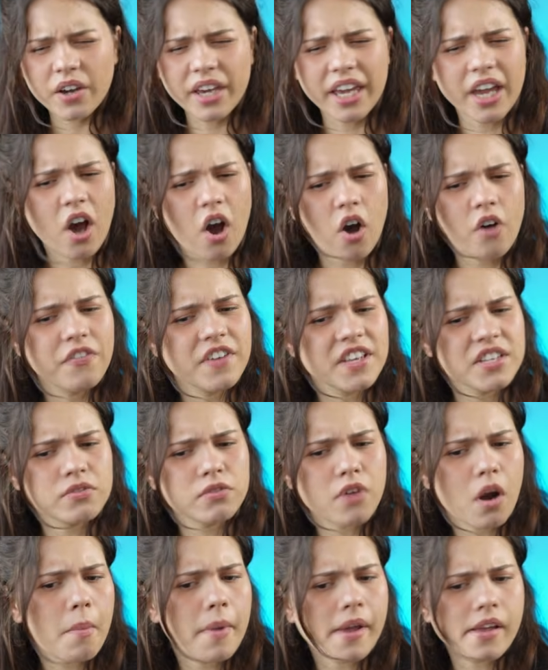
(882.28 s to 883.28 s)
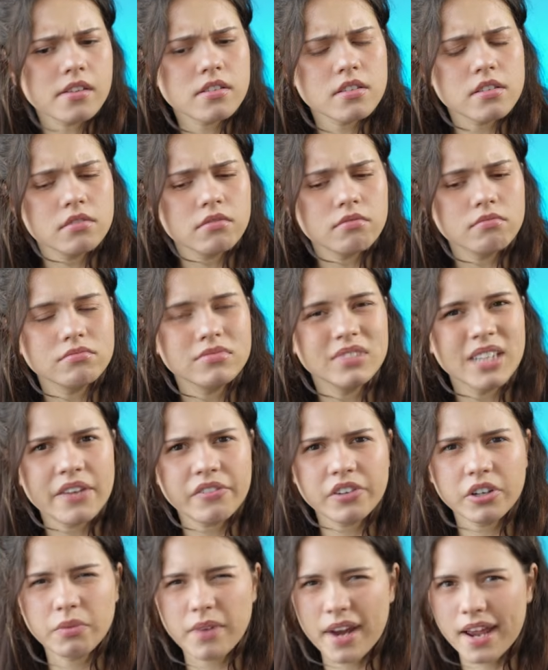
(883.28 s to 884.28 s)
Okay, office romance.
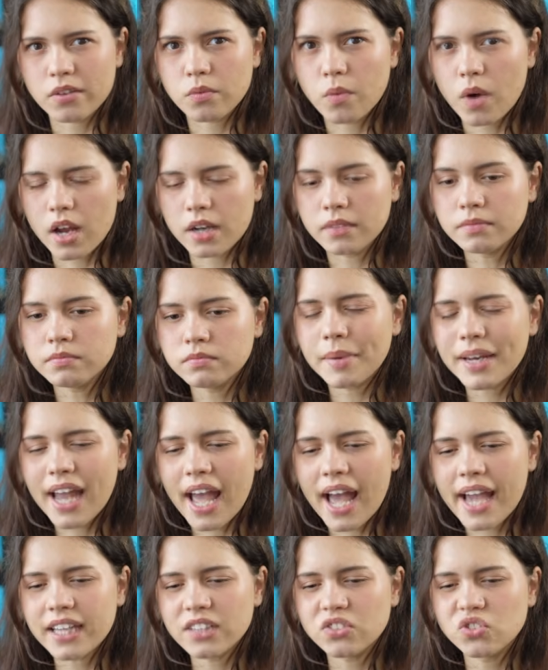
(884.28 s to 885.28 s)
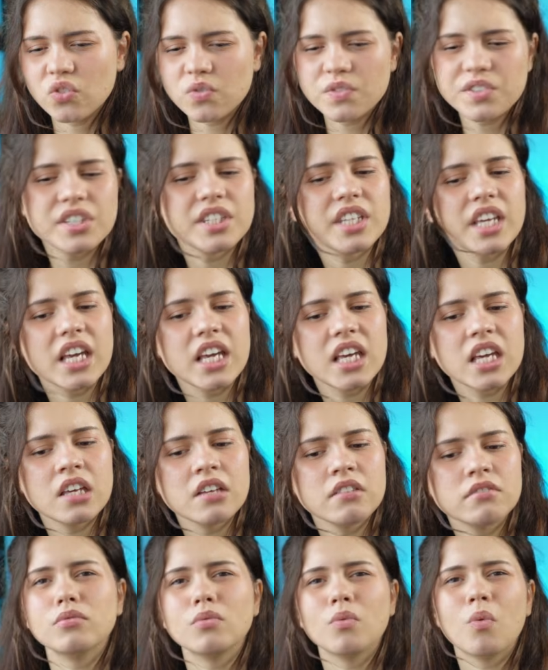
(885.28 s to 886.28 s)
Never read one, but I don't
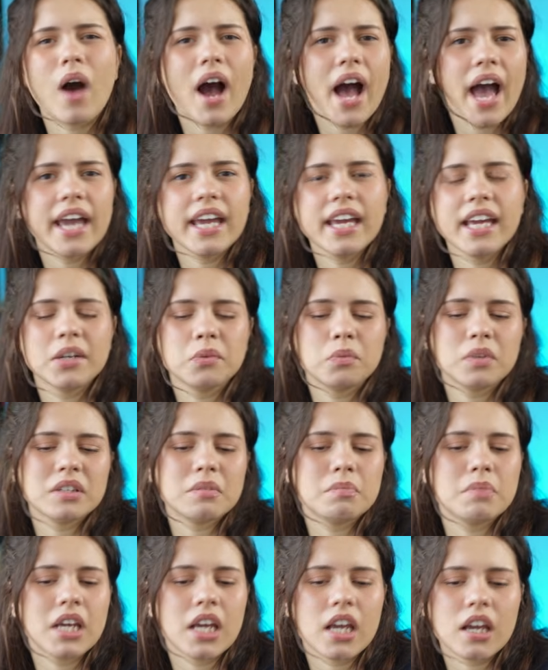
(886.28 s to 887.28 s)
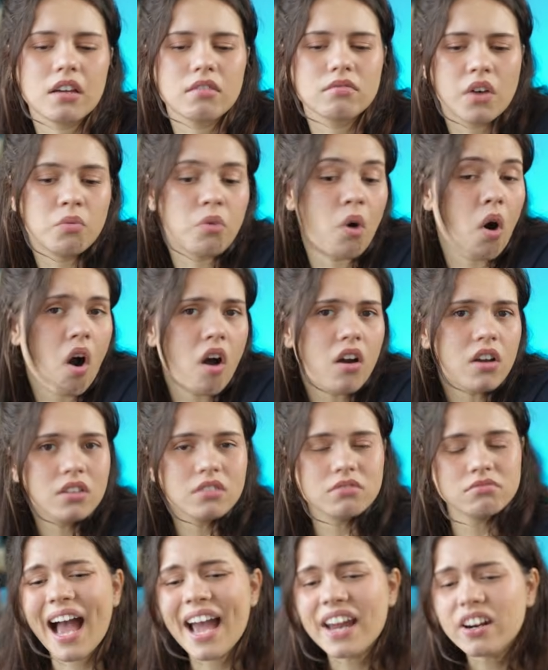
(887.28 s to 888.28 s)
see why it would be wrong.
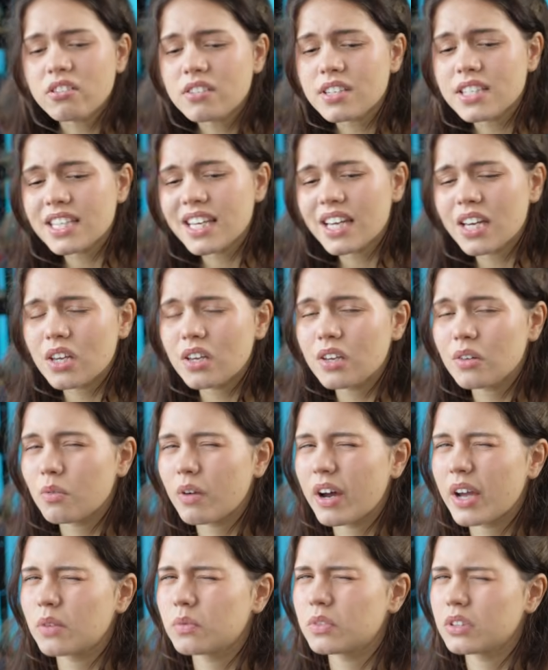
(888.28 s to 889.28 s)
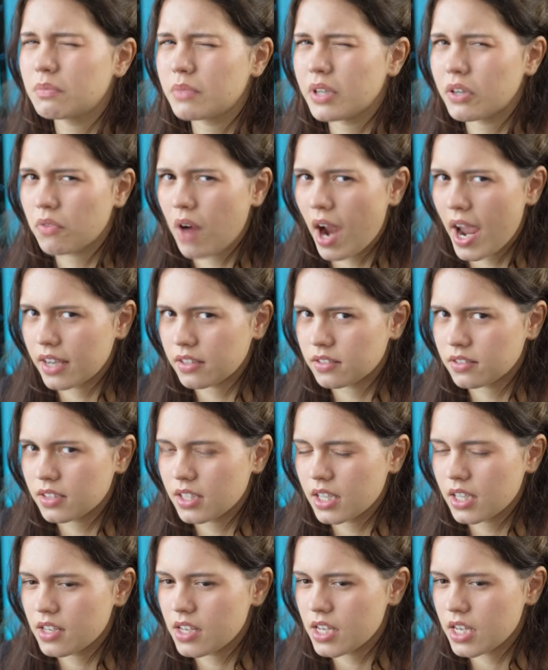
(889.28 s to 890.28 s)
I don't see why it would be right.
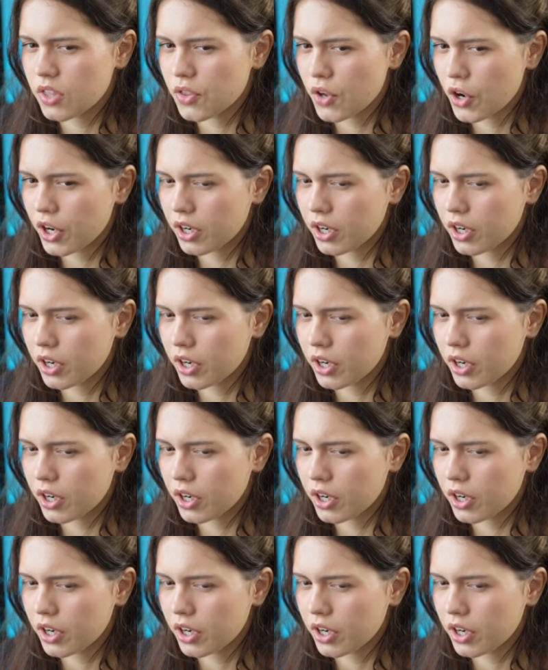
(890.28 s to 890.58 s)
either.